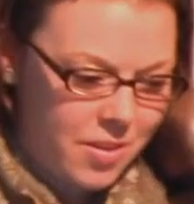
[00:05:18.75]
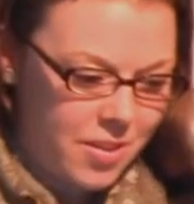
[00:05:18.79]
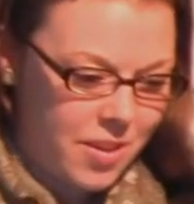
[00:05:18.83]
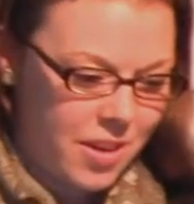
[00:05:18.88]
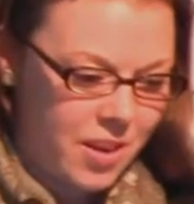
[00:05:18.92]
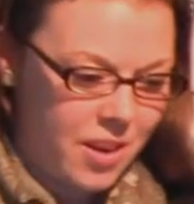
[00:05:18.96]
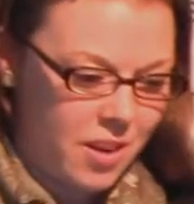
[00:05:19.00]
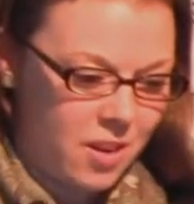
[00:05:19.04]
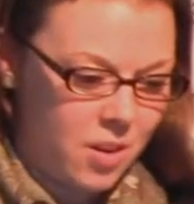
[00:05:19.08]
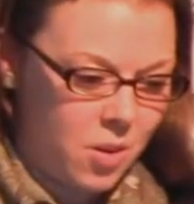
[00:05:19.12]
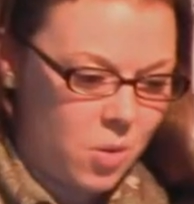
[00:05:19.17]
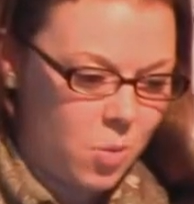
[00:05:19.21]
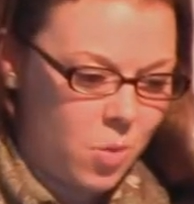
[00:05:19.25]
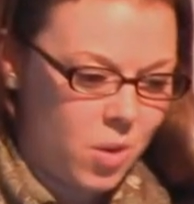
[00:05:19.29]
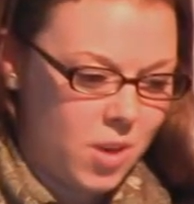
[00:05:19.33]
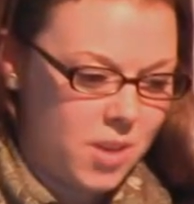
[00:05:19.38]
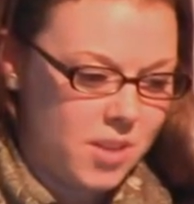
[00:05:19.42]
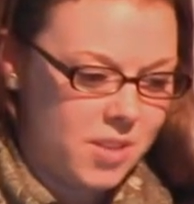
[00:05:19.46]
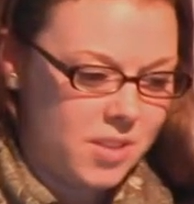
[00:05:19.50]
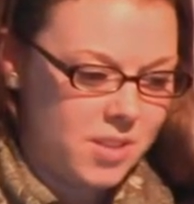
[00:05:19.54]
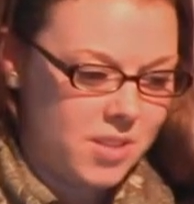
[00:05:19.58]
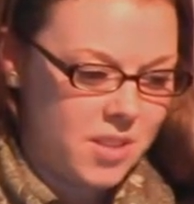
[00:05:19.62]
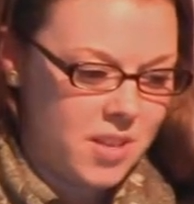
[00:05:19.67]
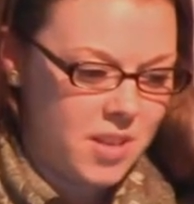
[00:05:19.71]
There
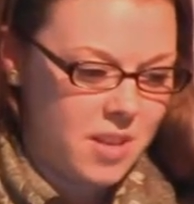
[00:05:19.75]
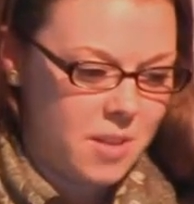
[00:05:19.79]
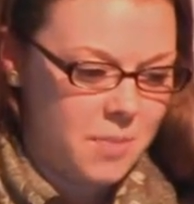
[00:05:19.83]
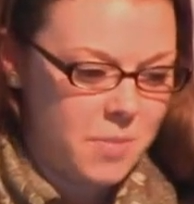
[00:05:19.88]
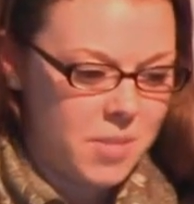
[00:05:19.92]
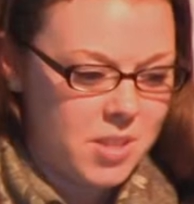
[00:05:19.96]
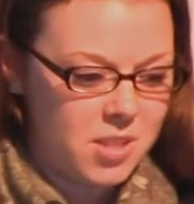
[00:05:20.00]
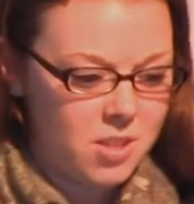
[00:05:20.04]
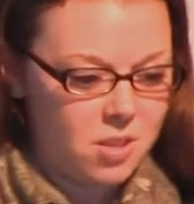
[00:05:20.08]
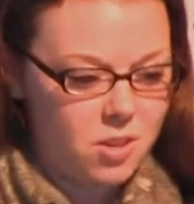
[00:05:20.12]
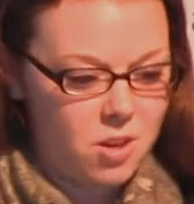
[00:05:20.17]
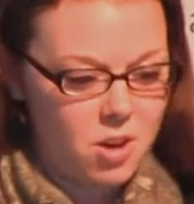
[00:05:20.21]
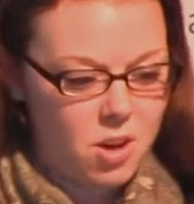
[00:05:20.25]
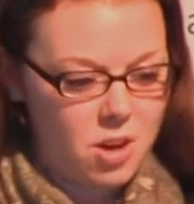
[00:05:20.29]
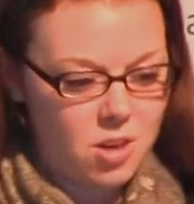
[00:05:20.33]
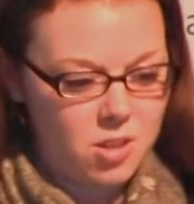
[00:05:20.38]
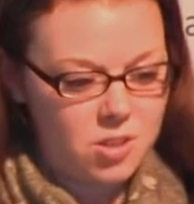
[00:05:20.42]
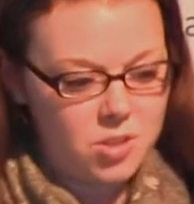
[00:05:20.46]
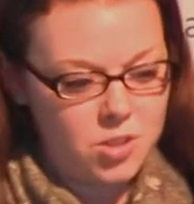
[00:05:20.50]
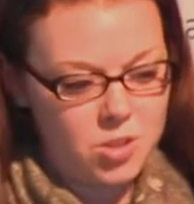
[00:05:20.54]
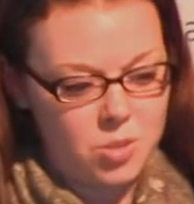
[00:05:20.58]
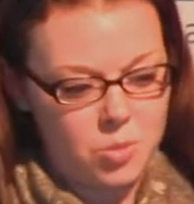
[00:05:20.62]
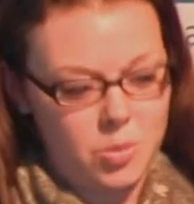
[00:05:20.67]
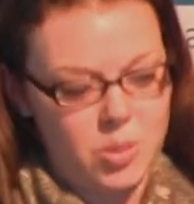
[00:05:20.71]
was the missile
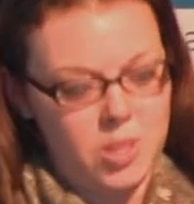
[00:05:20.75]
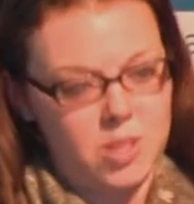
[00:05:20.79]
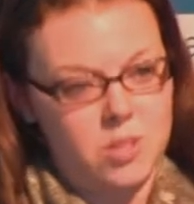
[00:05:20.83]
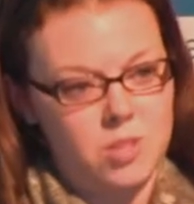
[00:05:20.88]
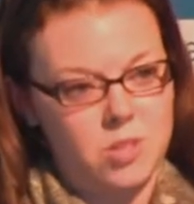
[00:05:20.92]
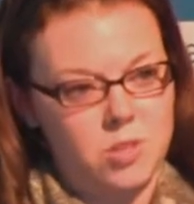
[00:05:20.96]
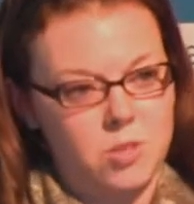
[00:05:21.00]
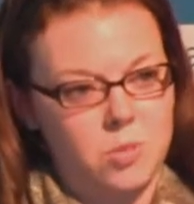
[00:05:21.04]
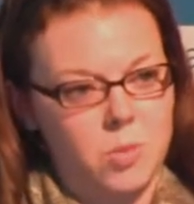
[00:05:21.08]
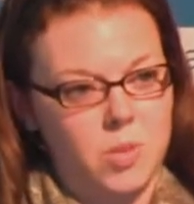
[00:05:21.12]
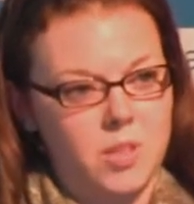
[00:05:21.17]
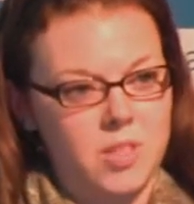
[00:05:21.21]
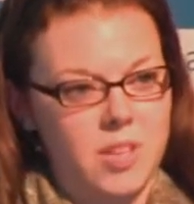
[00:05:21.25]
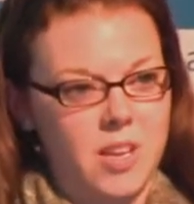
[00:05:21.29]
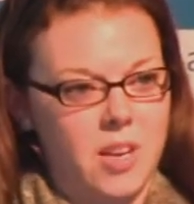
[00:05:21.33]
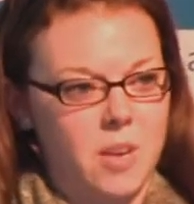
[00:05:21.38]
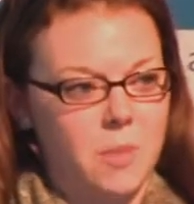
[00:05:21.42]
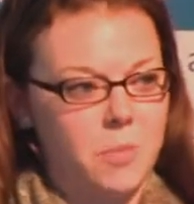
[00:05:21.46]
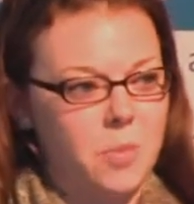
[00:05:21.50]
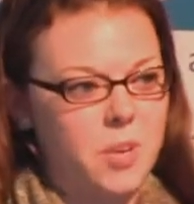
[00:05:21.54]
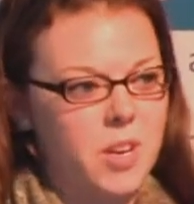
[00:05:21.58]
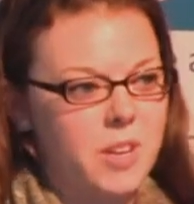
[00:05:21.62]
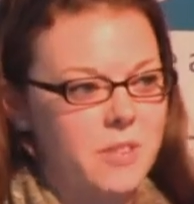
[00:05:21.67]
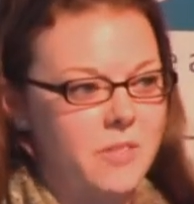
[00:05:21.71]
launch, which was a
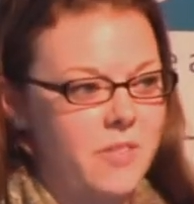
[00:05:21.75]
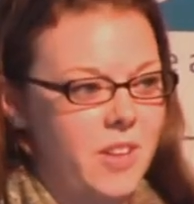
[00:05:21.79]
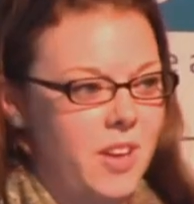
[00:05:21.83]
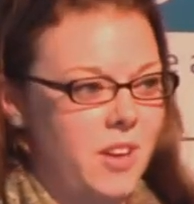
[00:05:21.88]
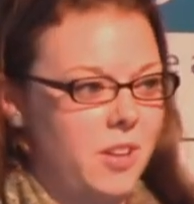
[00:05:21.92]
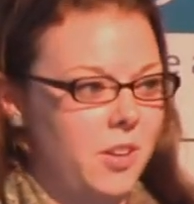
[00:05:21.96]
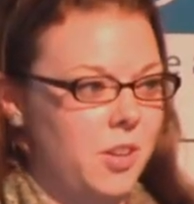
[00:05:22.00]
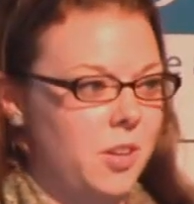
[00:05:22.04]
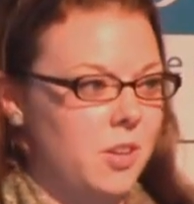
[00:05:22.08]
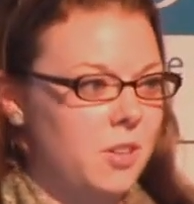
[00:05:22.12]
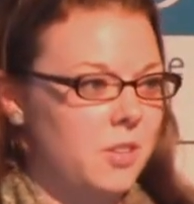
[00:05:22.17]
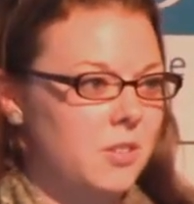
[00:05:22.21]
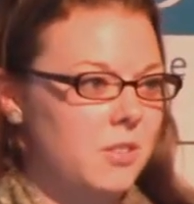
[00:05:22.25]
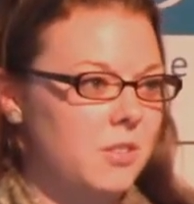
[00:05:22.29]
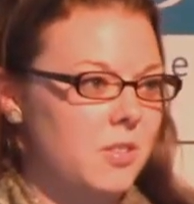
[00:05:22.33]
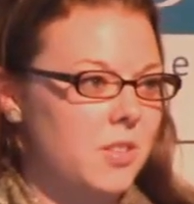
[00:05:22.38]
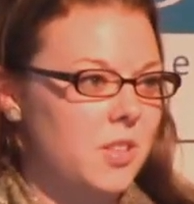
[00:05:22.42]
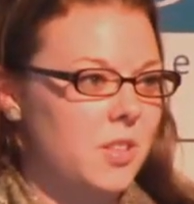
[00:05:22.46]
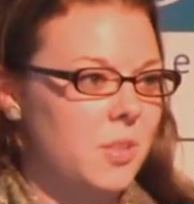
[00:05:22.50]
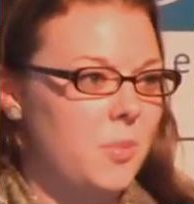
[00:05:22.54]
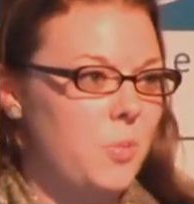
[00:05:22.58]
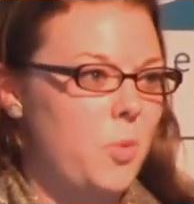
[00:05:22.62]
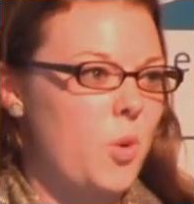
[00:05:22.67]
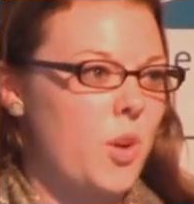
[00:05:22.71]
complete failure
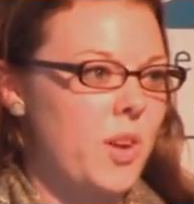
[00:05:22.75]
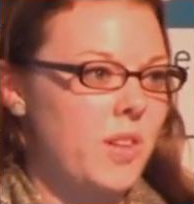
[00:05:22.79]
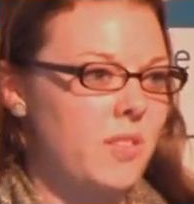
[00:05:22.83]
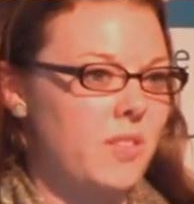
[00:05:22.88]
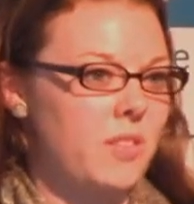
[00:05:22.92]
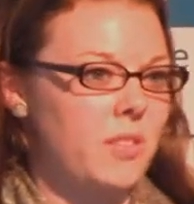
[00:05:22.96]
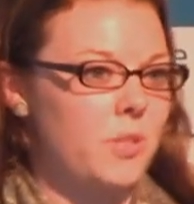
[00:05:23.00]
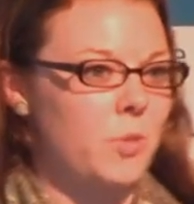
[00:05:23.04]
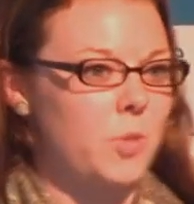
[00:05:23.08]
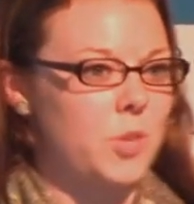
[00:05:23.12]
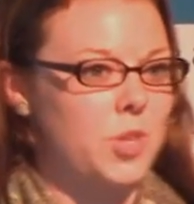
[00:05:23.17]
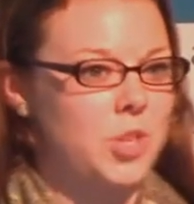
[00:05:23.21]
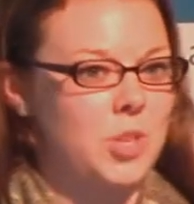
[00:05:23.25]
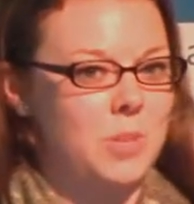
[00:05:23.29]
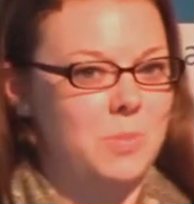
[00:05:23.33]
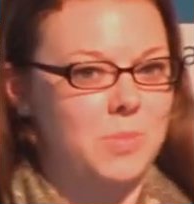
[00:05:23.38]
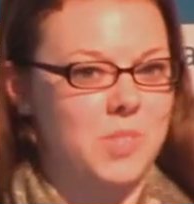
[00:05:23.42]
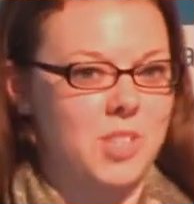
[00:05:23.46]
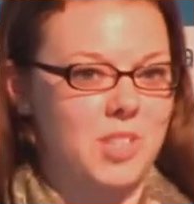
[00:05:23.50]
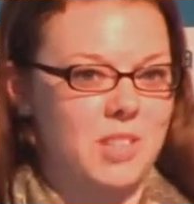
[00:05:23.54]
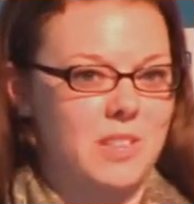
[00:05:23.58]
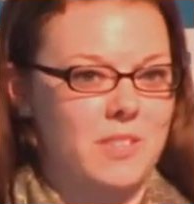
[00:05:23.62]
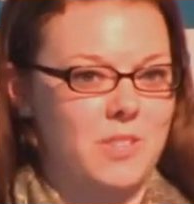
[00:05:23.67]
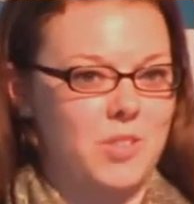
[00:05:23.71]
to the point that the regime
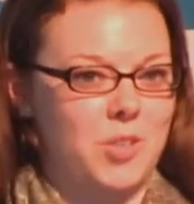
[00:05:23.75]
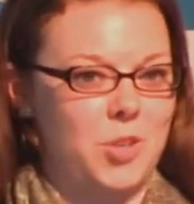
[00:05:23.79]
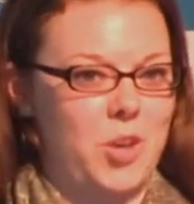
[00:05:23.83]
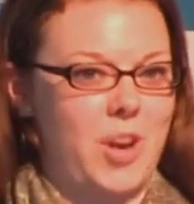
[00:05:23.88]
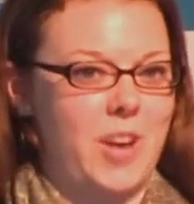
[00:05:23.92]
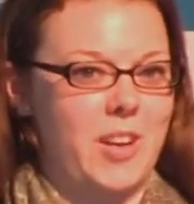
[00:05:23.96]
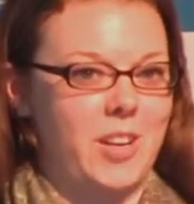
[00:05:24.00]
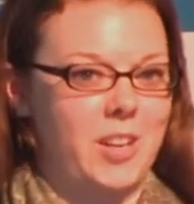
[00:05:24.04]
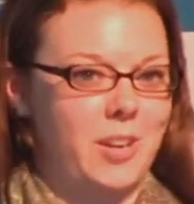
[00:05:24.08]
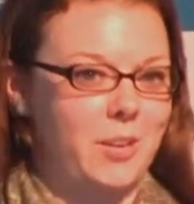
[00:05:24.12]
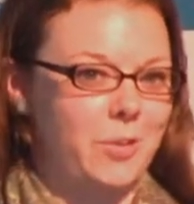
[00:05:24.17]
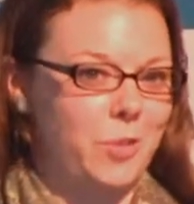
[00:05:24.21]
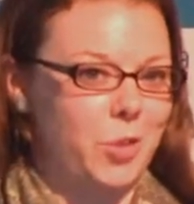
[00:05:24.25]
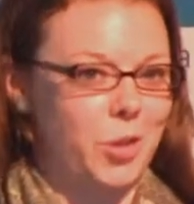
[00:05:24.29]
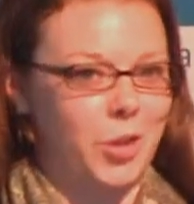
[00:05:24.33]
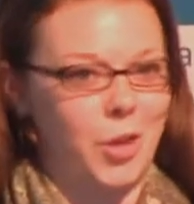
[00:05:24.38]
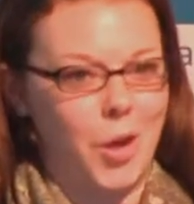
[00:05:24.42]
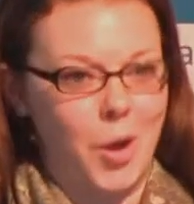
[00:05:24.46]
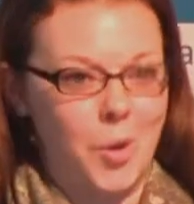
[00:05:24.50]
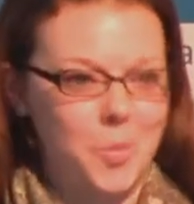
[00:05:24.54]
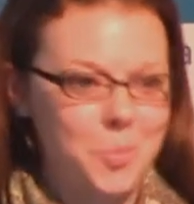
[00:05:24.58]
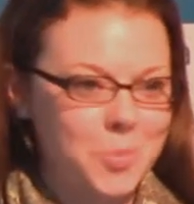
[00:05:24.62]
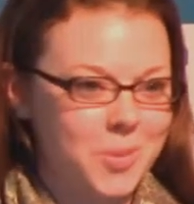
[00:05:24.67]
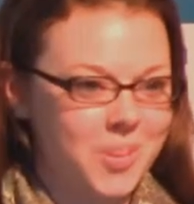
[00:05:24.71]
didn't even try to cover it
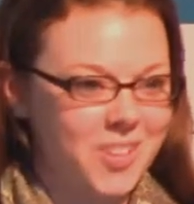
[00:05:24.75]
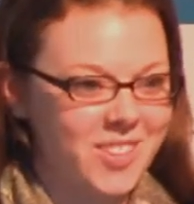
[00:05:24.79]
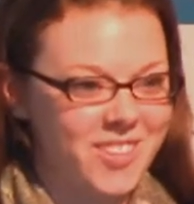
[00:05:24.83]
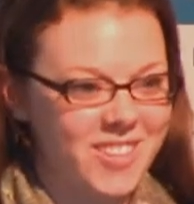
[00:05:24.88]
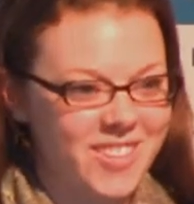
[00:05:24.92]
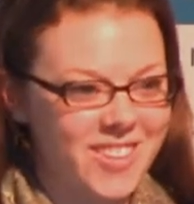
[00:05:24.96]
up.